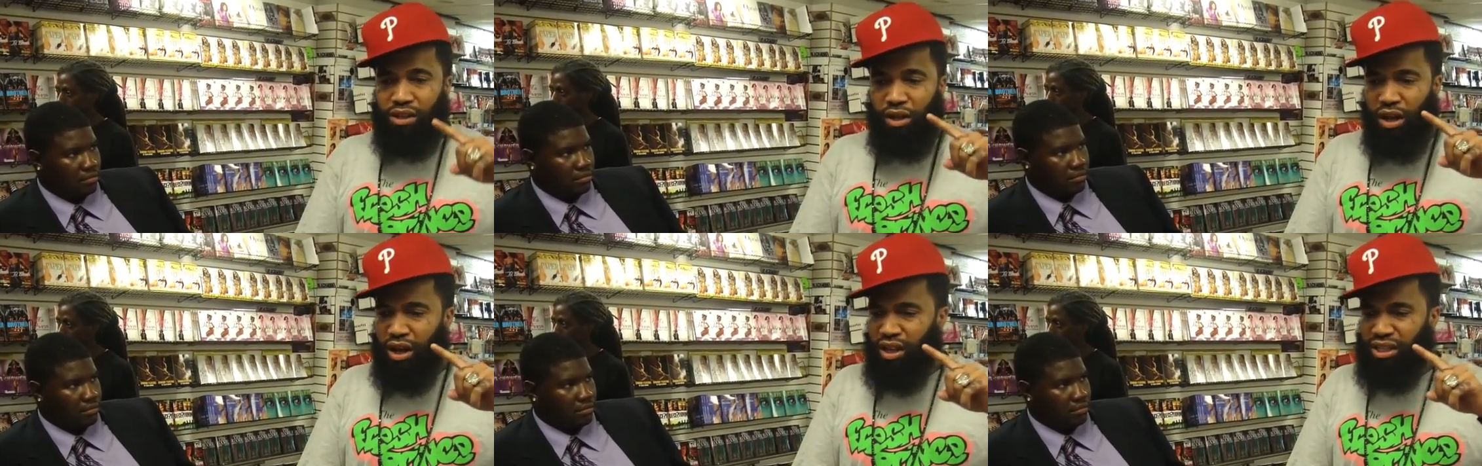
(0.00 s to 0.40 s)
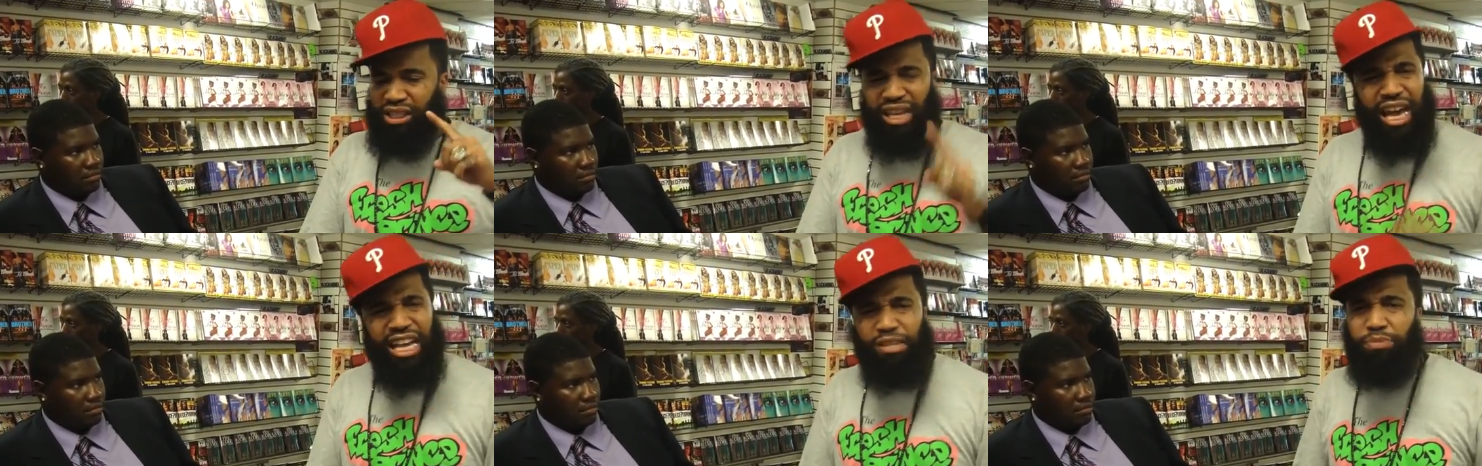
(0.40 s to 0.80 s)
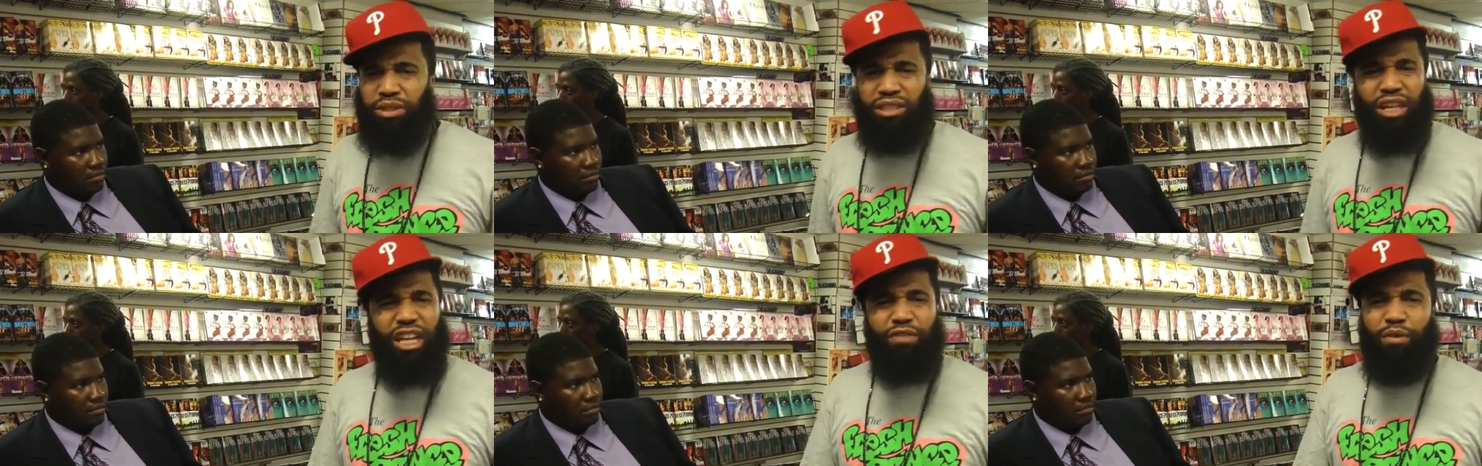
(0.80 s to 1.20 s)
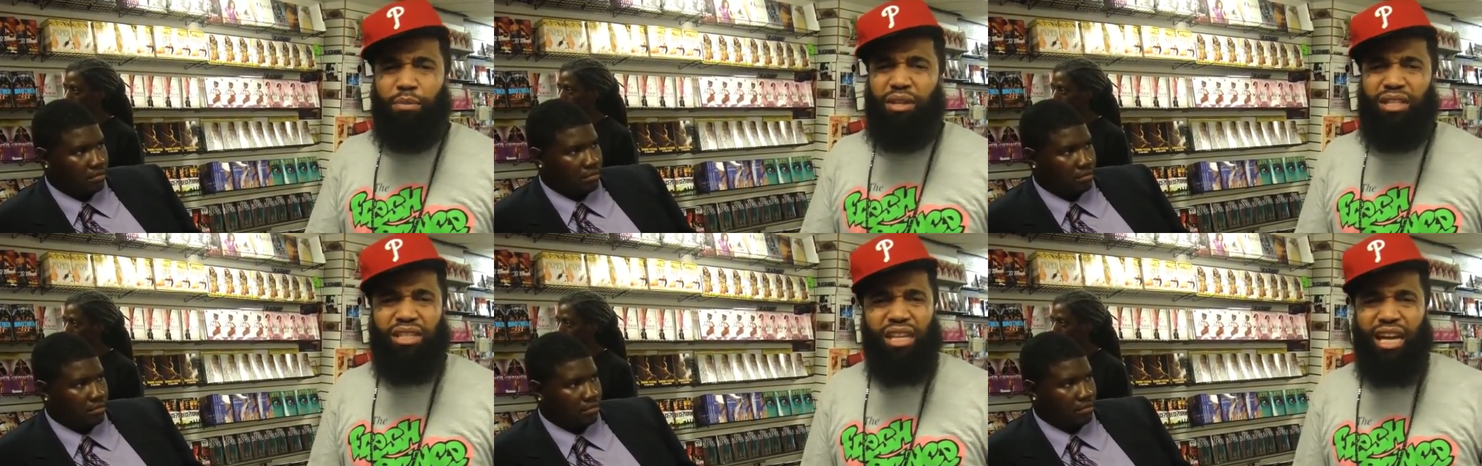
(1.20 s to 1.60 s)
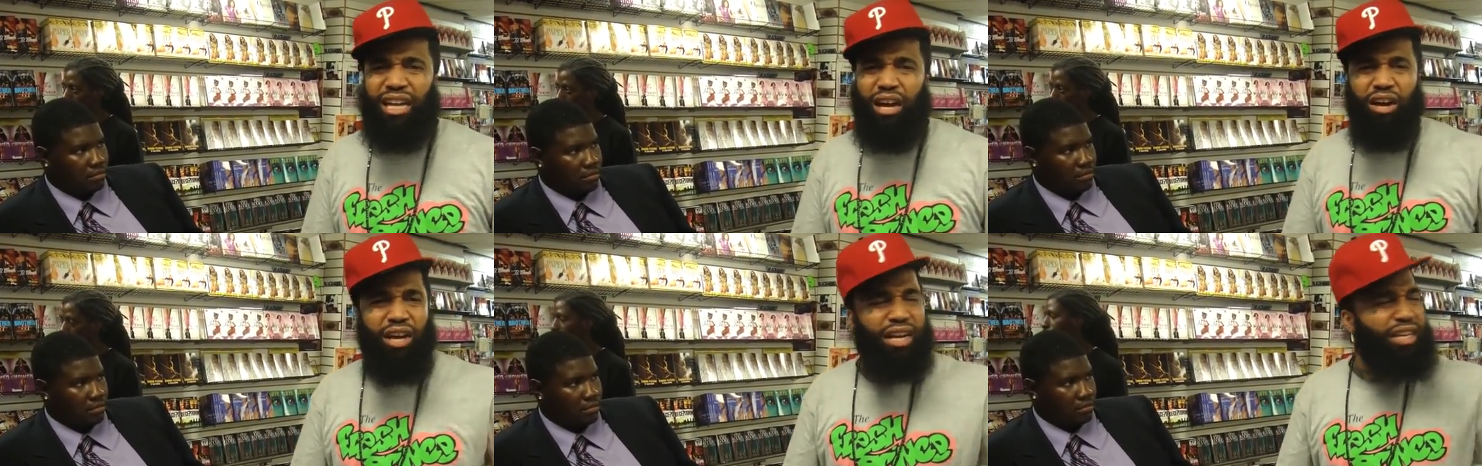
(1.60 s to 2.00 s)
Speaker 1: Uh, Jazmine Sullivan been singing
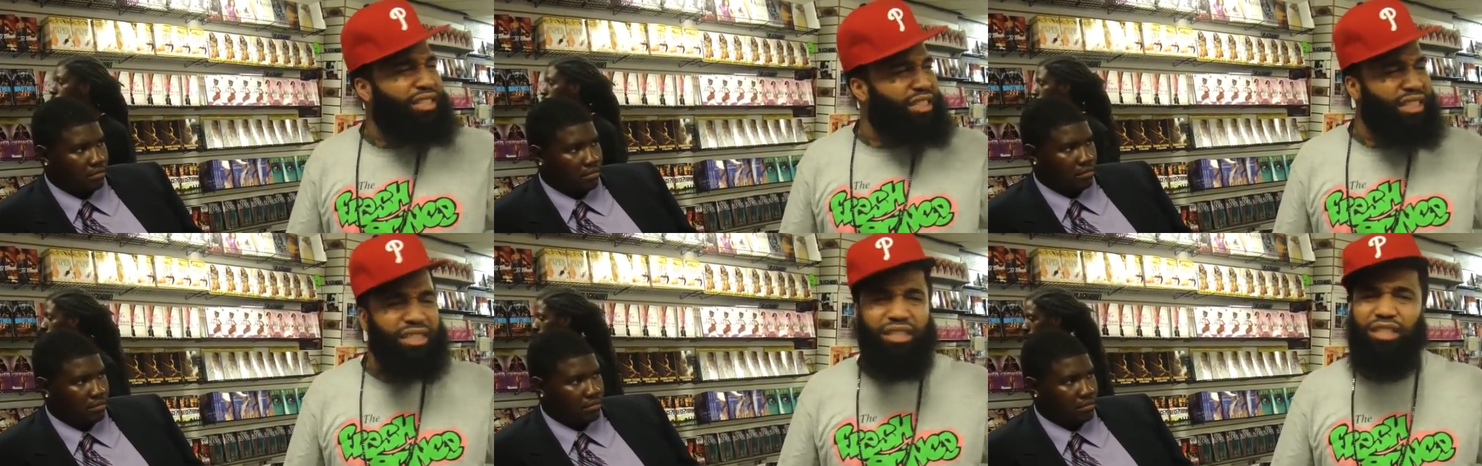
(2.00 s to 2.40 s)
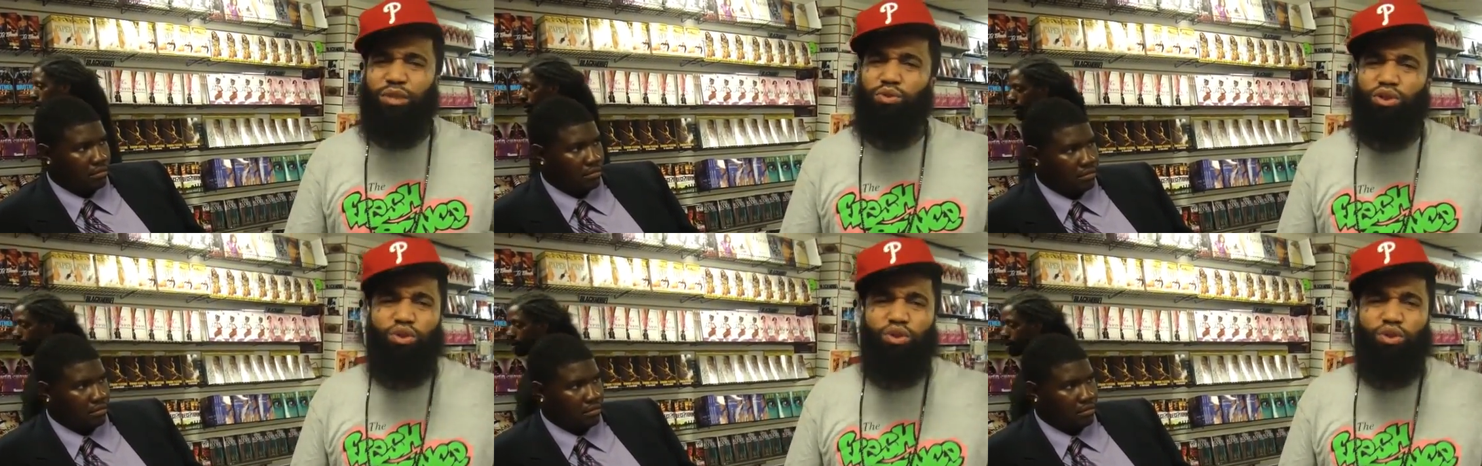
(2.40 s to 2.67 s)
out here in the city since she was